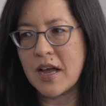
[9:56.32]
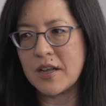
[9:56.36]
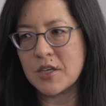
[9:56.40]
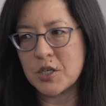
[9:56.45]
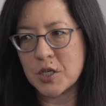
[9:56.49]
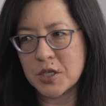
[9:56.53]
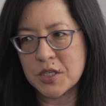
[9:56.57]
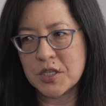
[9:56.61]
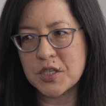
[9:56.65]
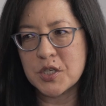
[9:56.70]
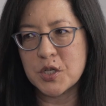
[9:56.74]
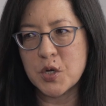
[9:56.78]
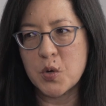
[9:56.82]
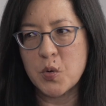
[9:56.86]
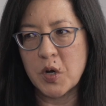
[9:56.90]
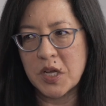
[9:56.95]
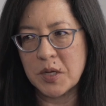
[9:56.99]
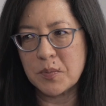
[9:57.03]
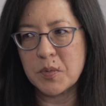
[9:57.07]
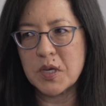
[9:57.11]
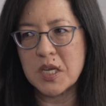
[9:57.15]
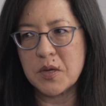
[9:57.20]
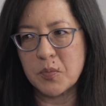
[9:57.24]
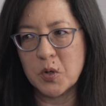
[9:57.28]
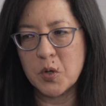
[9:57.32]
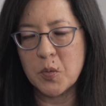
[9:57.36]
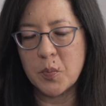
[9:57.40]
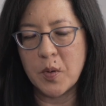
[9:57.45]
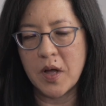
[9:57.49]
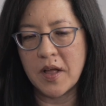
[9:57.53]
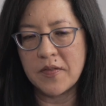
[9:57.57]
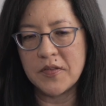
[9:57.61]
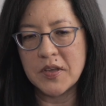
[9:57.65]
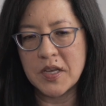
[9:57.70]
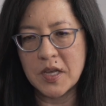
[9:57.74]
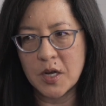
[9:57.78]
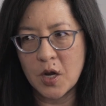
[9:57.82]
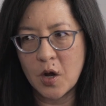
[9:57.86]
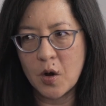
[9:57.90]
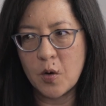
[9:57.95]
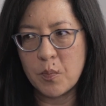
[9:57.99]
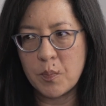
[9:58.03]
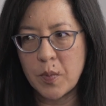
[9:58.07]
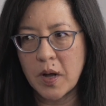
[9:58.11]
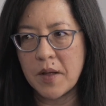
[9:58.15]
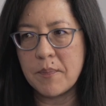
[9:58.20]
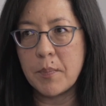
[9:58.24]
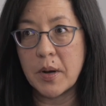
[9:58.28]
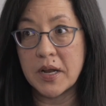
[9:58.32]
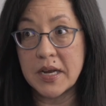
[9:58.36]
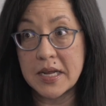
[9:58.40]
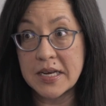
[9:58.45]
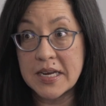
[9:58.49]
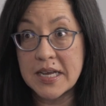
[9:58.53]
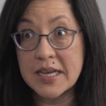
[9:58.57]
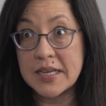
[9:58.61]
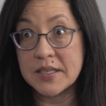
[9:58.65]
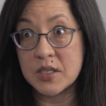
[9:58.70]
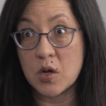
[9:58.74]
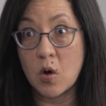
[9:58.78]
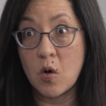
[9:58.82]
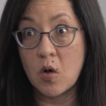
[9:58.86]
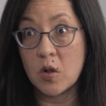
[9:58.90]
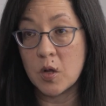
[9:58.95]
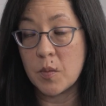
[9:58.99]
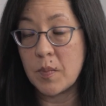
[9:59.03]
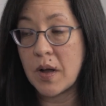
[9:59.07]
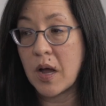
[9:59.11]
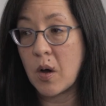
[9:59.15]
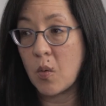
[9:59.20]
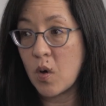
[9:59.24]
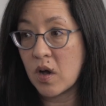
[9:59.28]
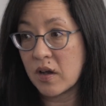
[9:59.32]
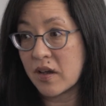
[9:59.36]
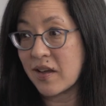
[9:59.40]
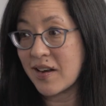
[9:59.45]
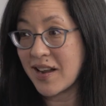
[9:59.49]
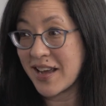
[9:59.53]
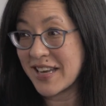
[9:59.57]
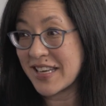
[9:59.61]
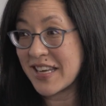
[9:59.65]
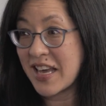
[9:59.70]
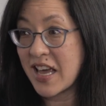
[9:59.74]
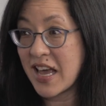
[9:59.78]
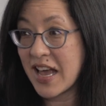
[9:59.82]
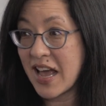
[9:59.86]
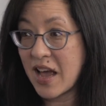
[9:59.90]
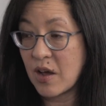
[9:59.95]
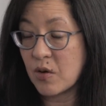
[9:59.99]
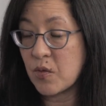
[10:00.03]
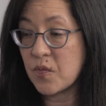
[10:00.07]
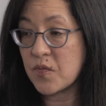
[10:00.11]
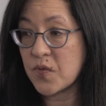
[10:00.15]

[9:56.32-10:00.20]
not just suing people, but, you know, but it is all about what can I get out of